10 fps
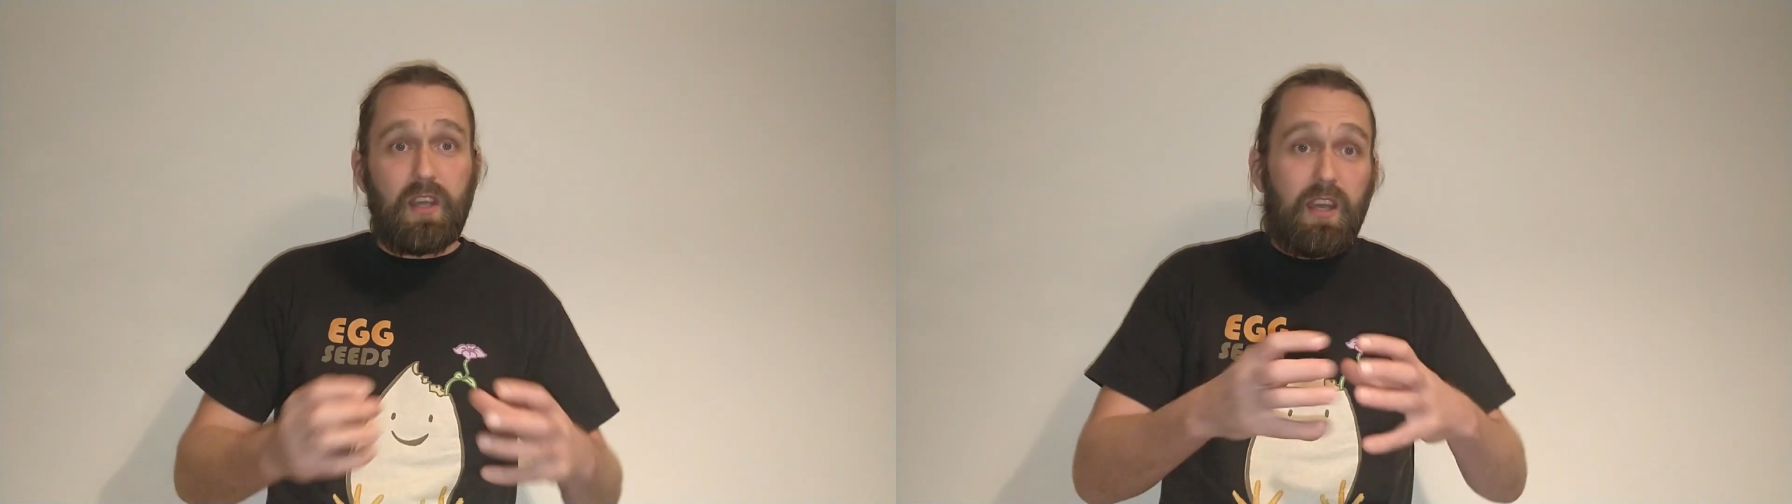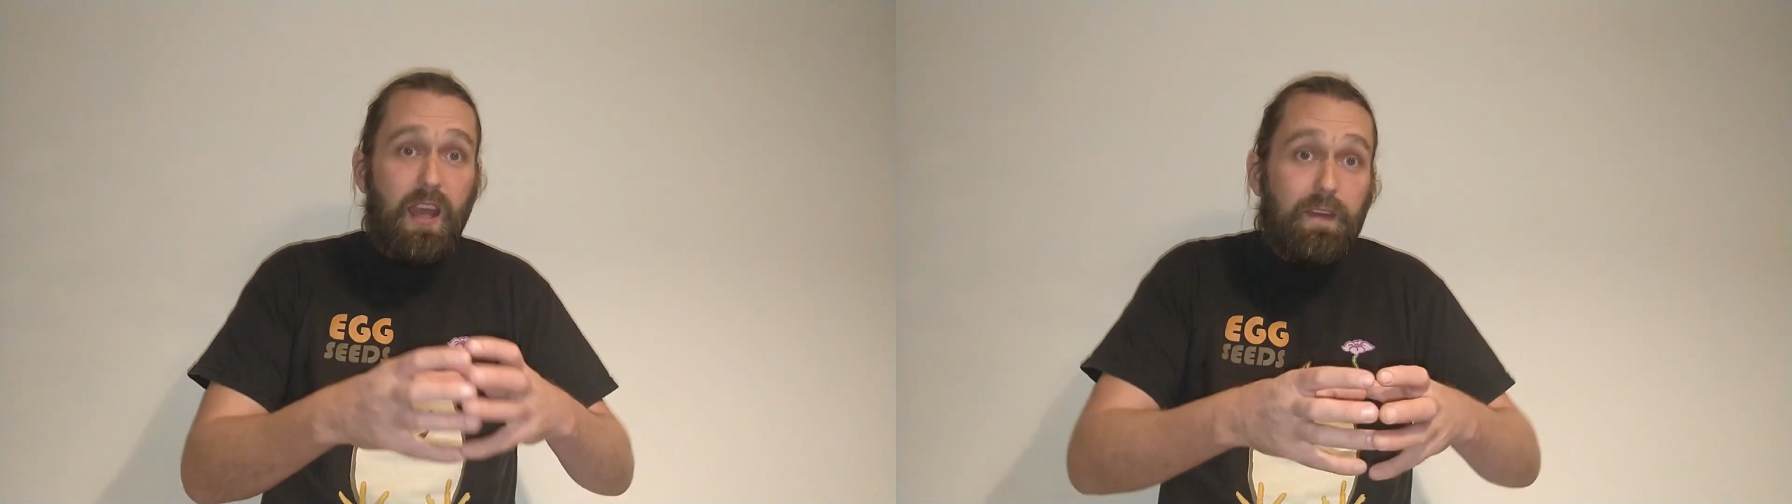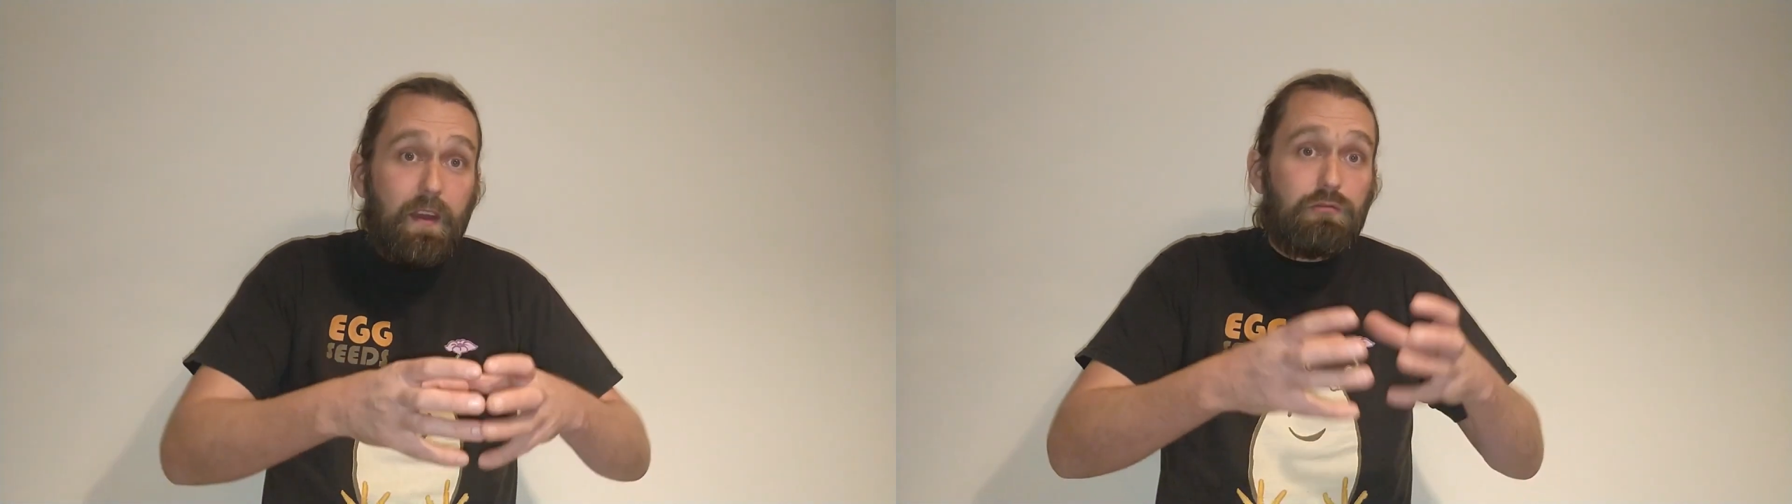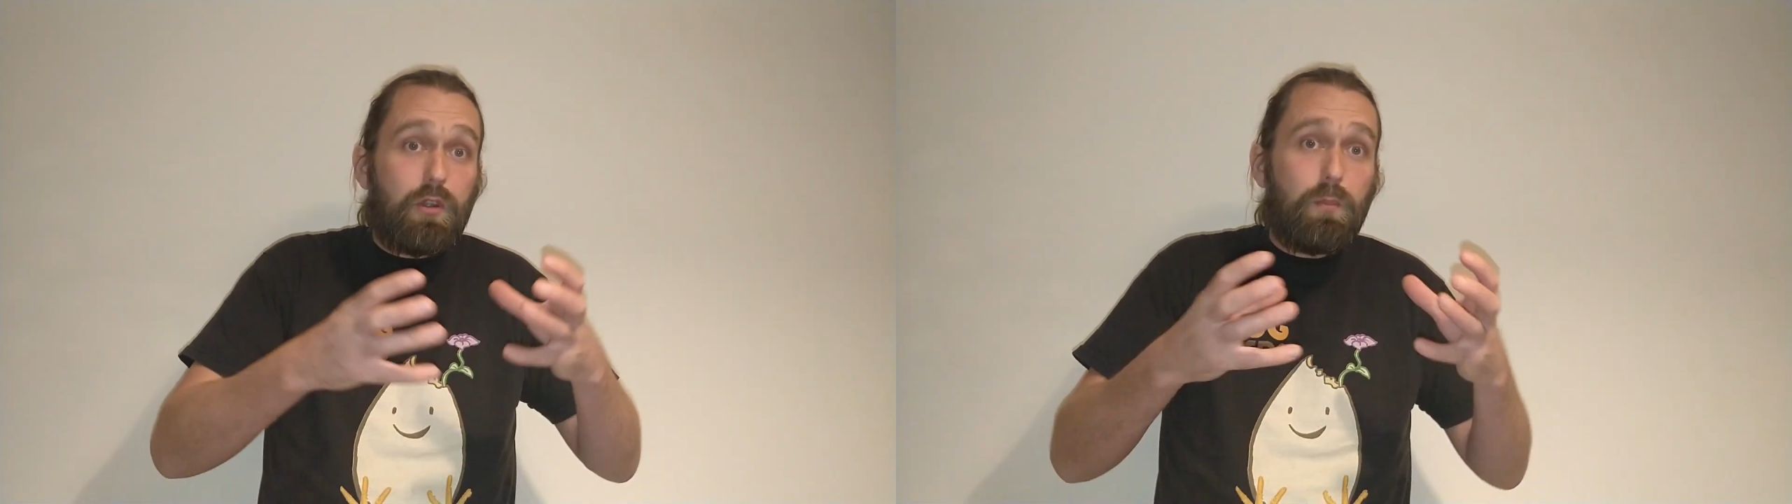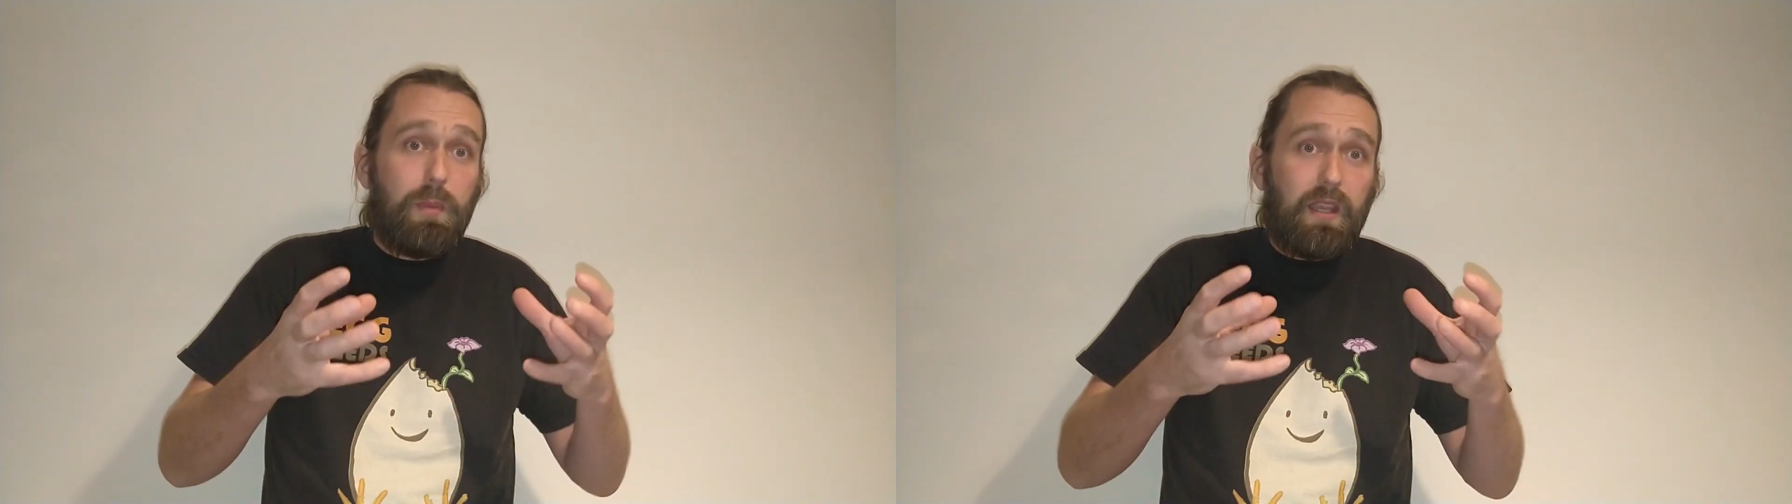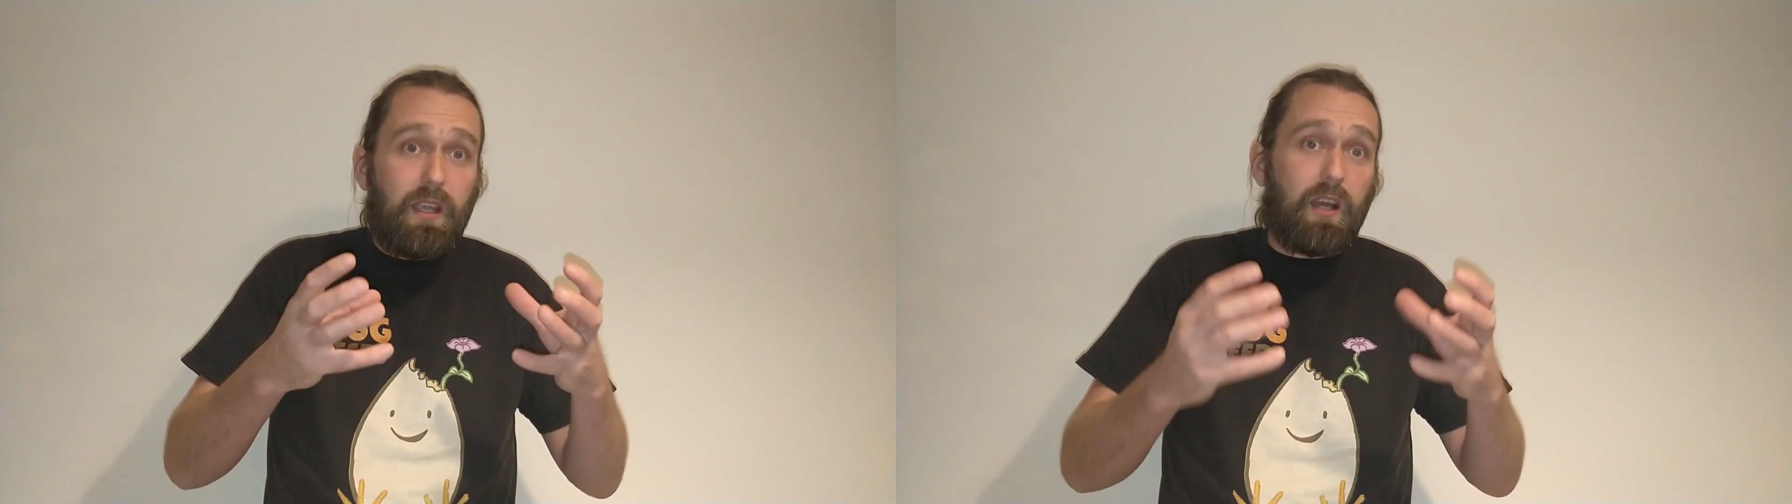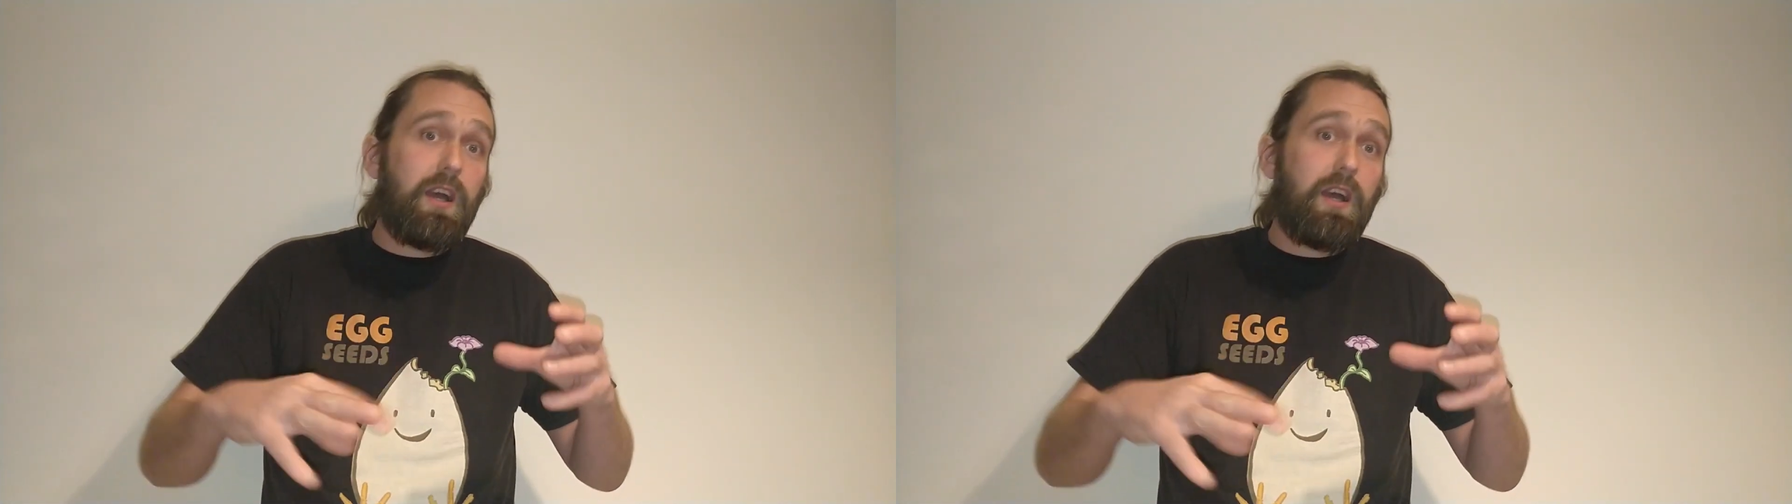and they'll grow bigger,